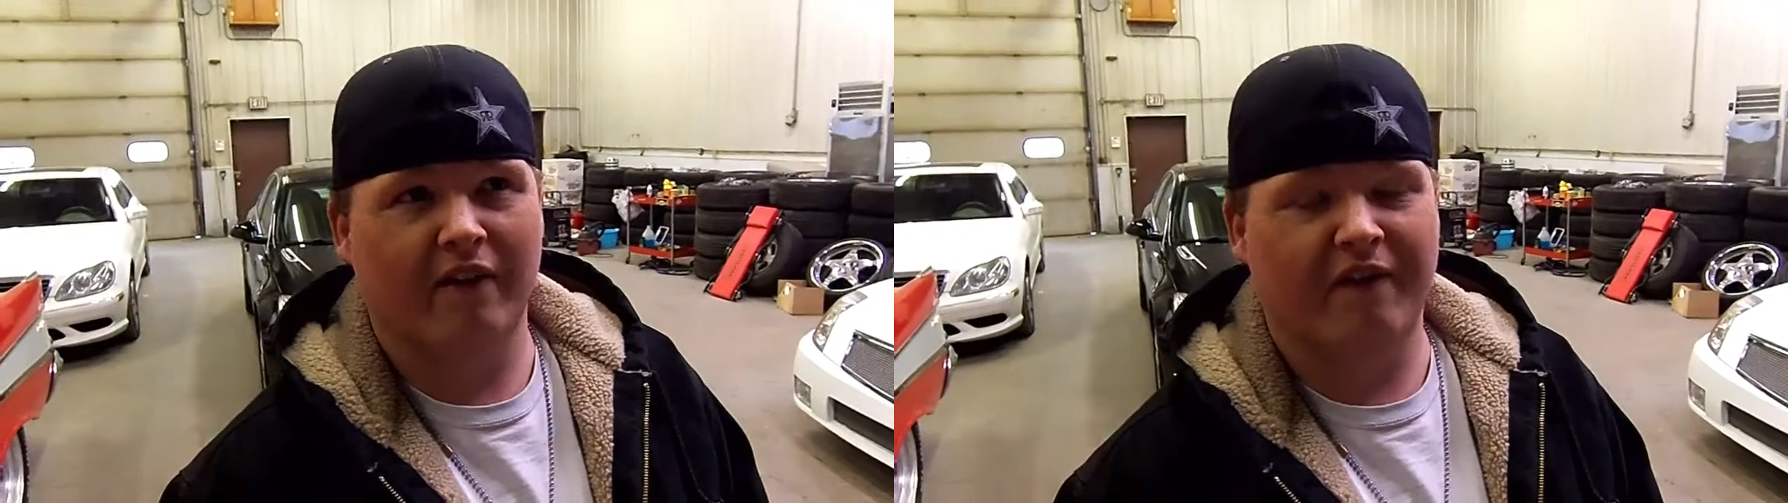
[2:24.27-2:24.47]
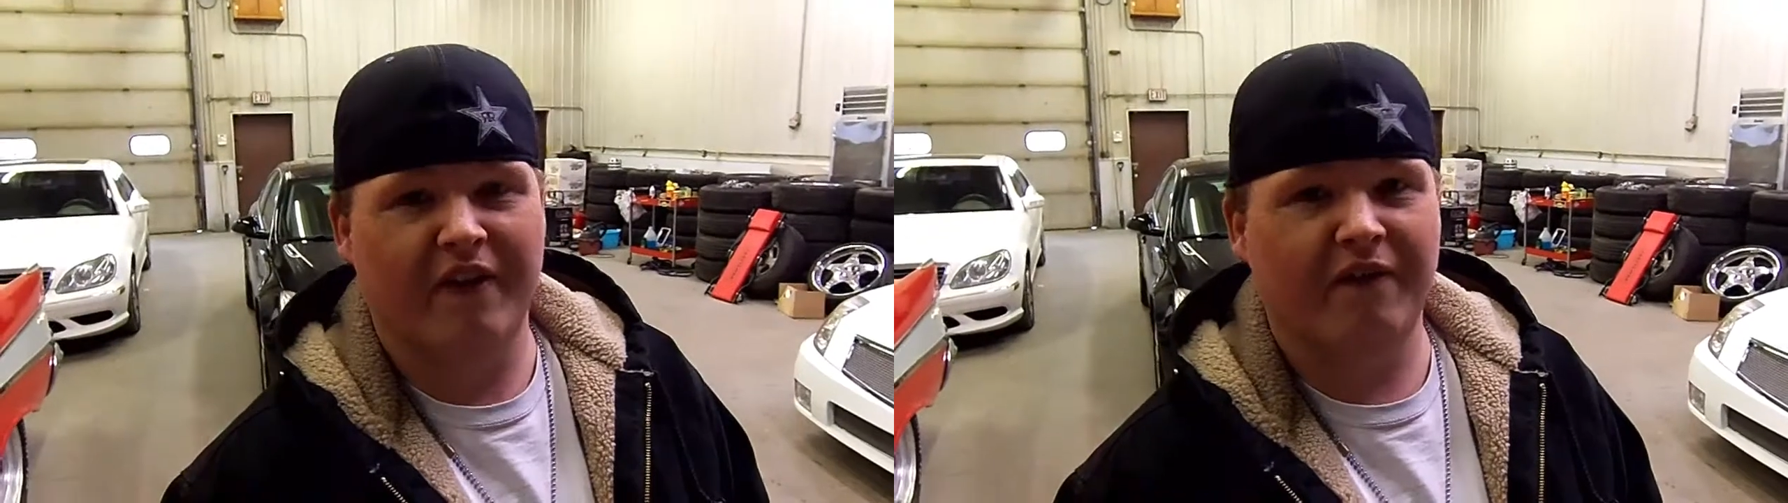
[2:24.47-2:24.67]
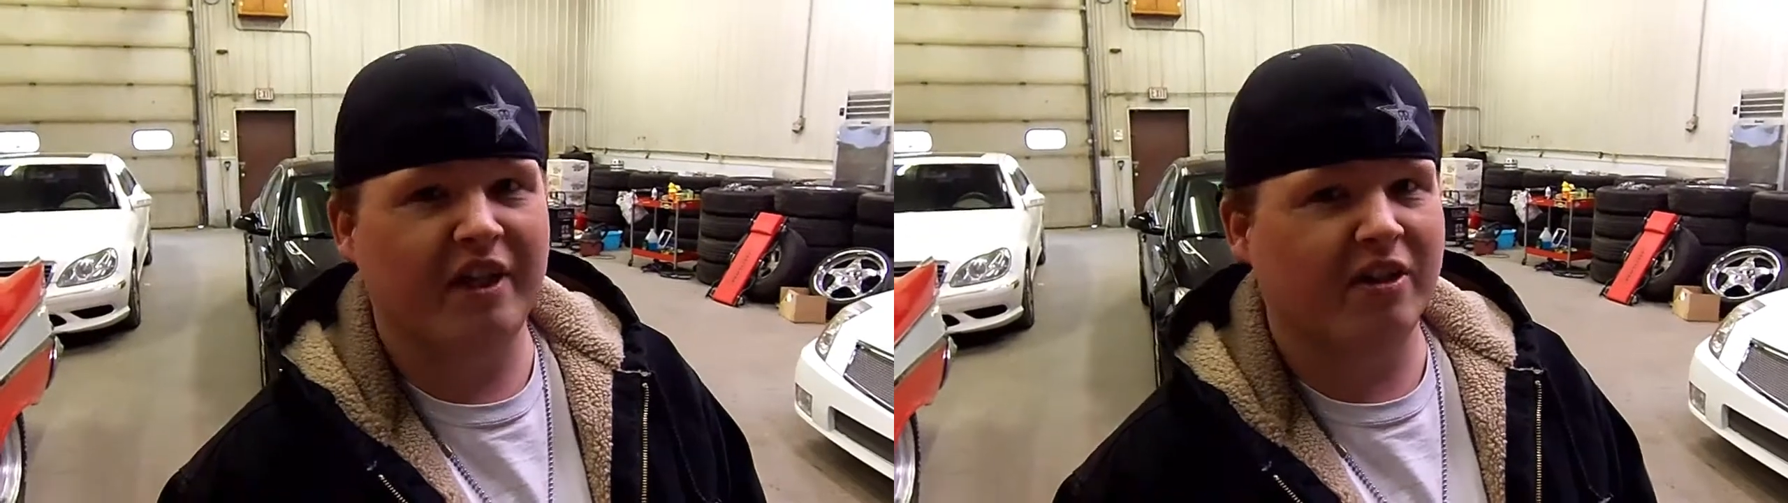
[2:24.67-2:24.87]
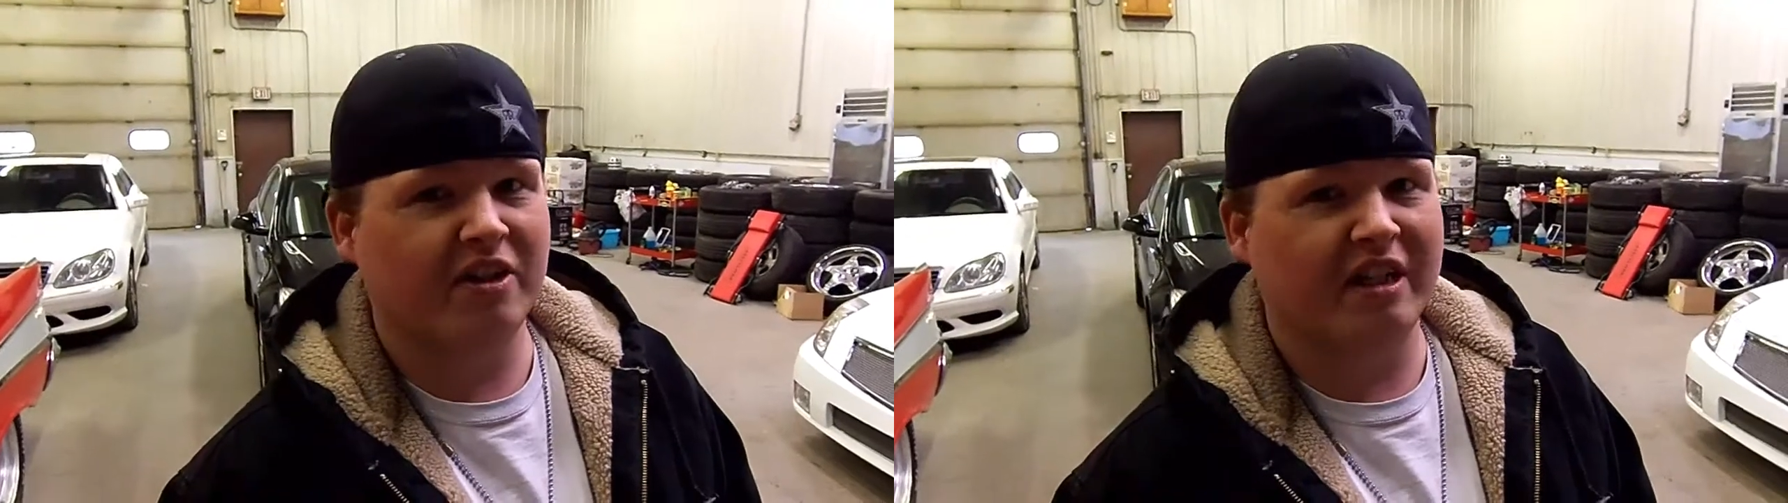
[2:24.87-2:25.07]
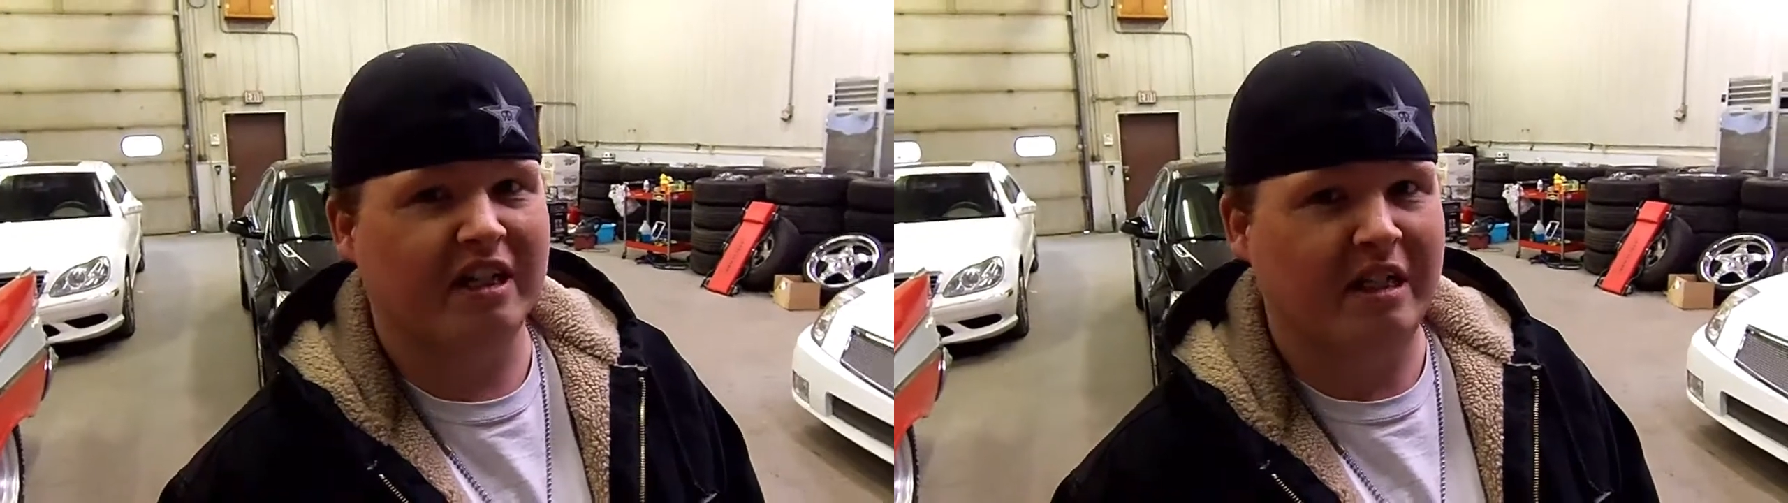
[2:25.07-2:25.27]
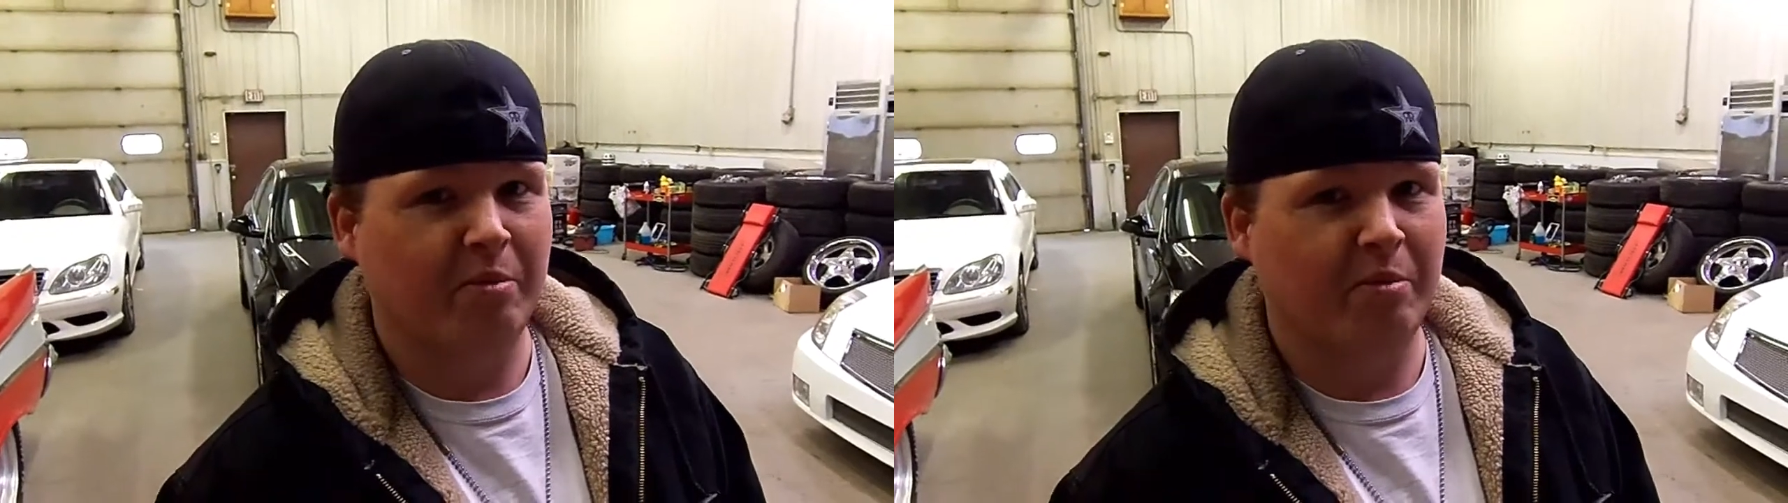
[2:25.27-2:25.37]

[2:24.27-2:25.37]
50 or 60